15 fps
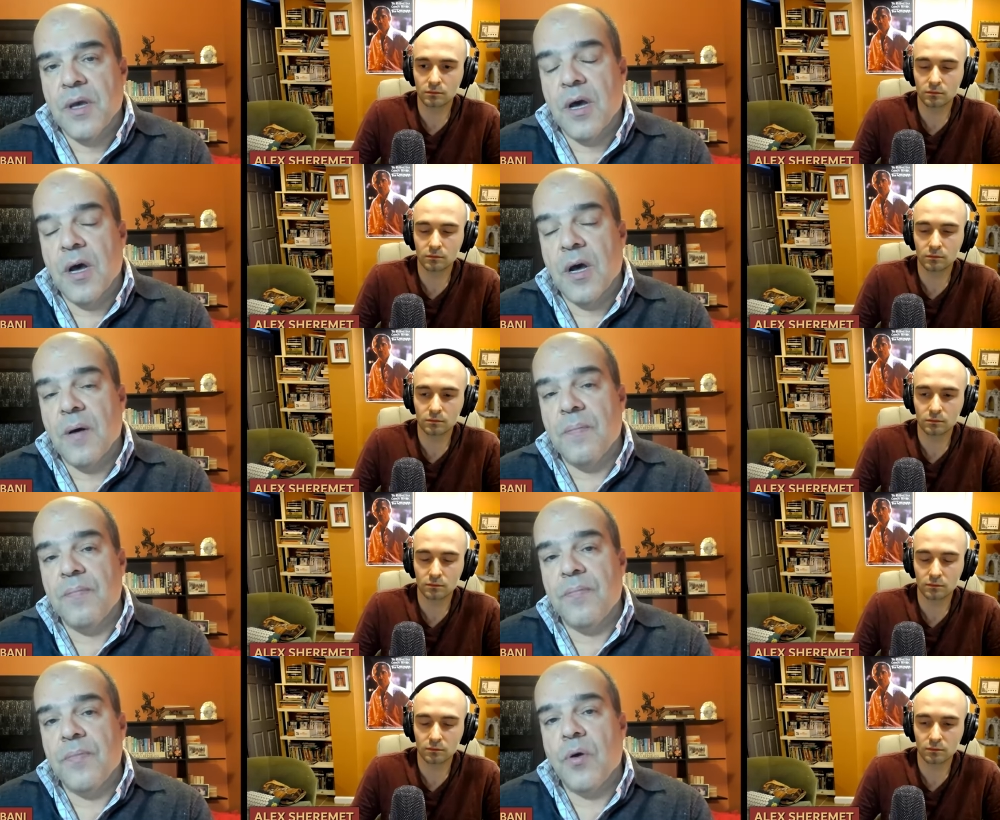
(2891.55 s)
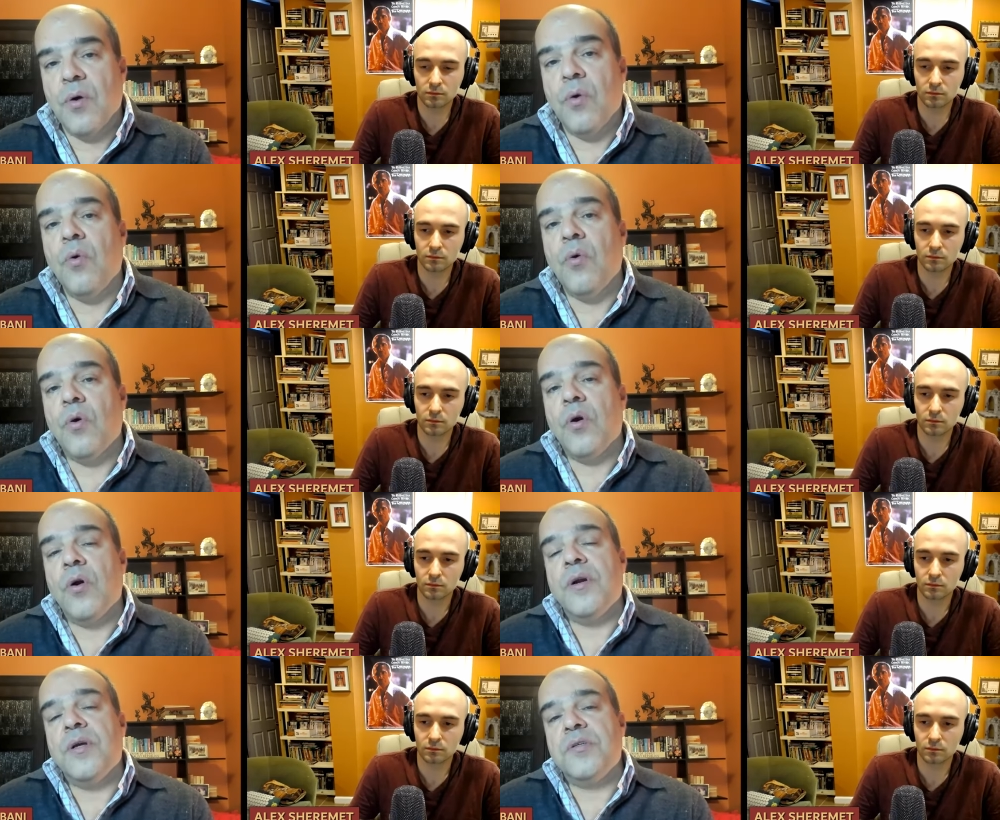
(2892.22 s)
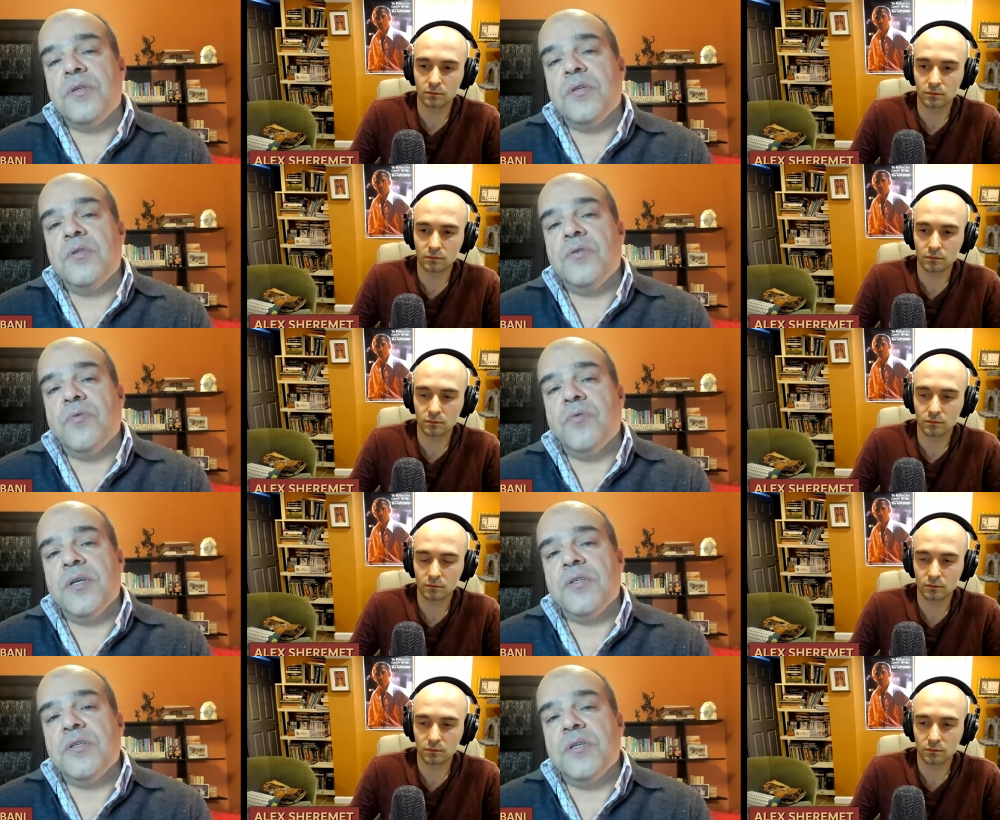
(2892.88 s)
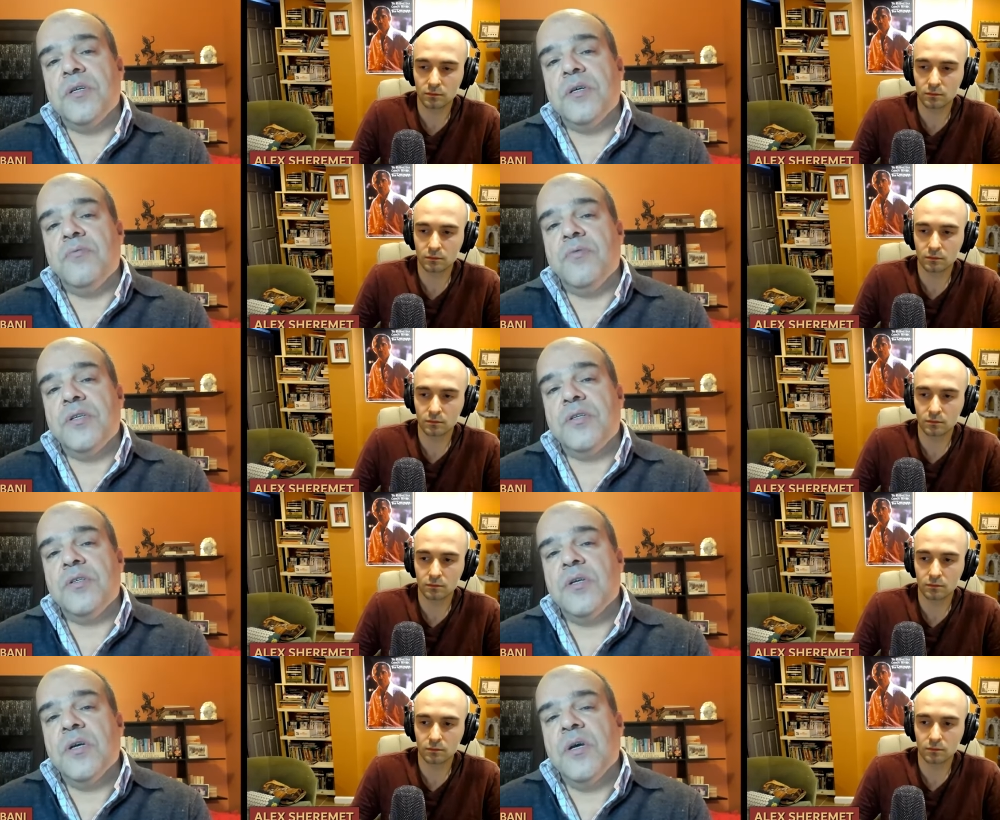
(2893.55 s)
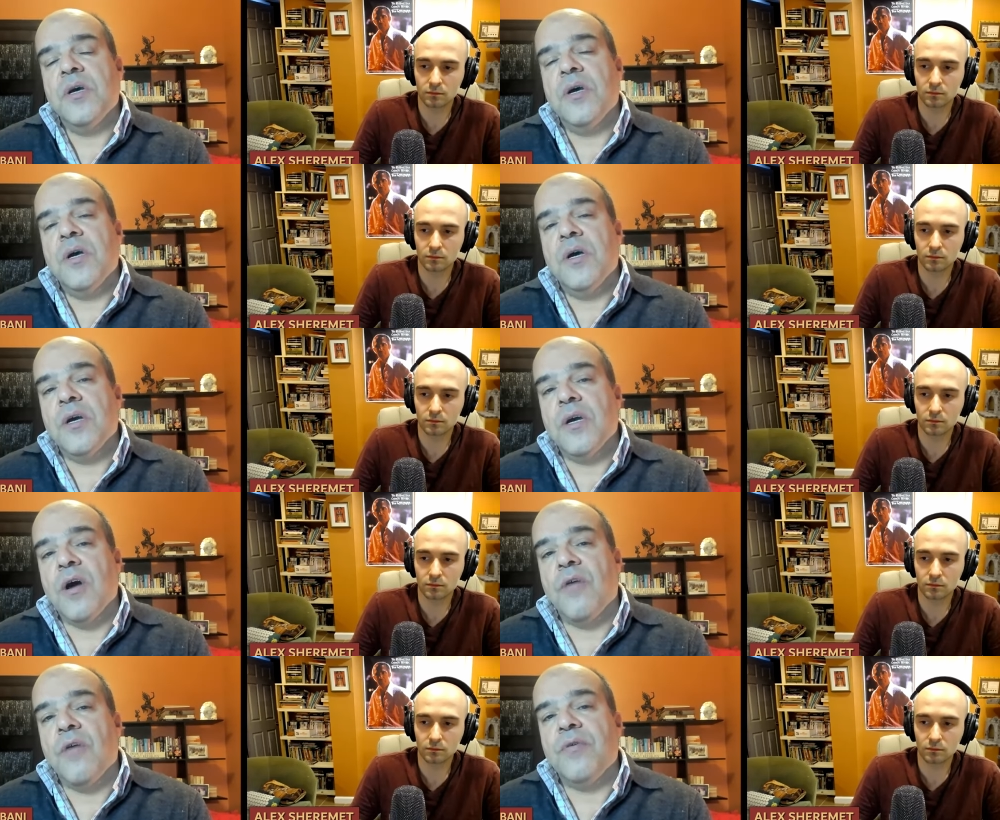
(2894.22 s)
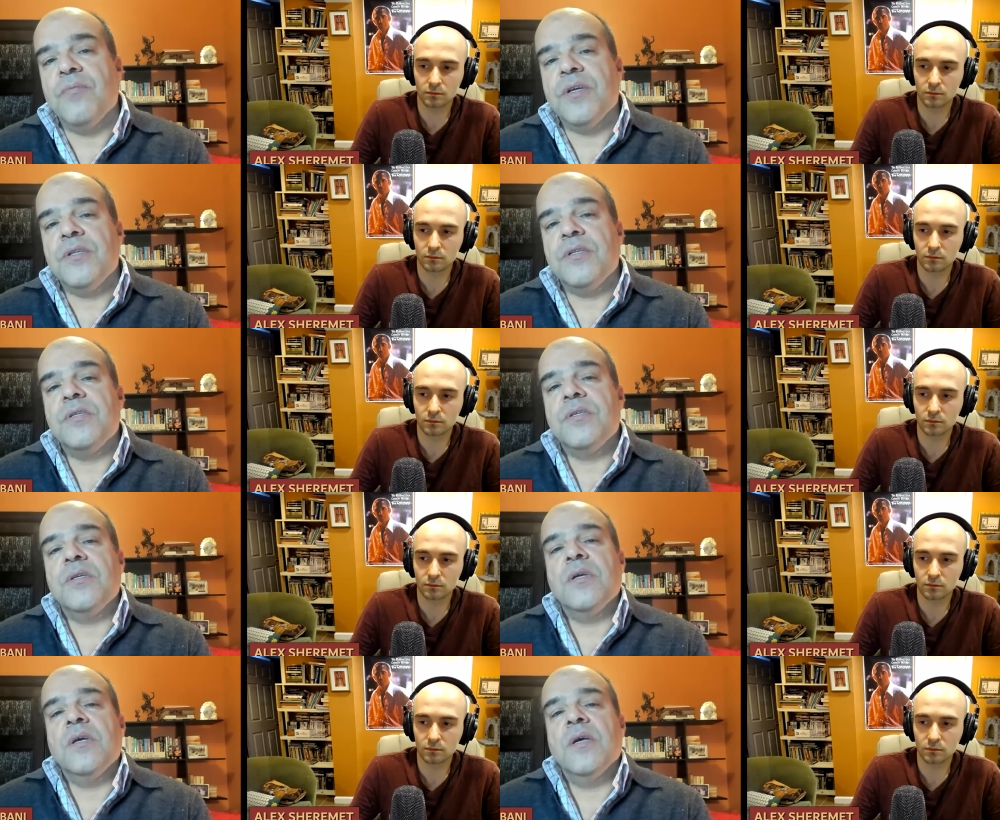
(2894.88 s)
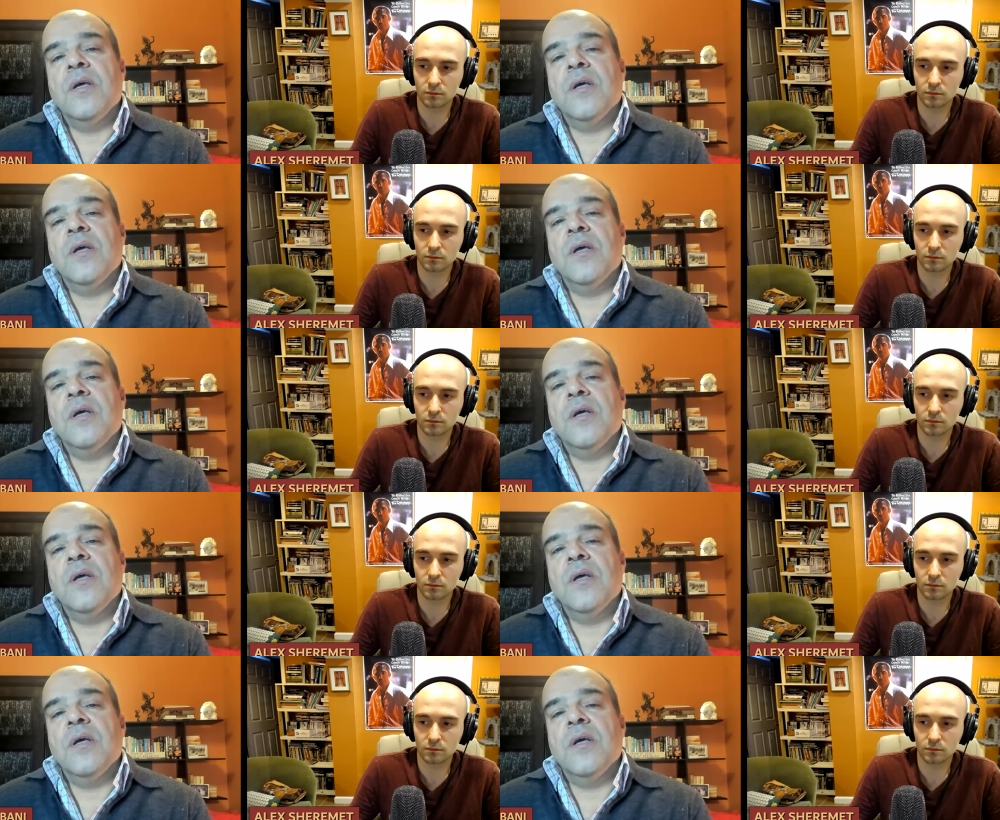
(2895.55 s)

Speaker 1: um, or a situation in which governments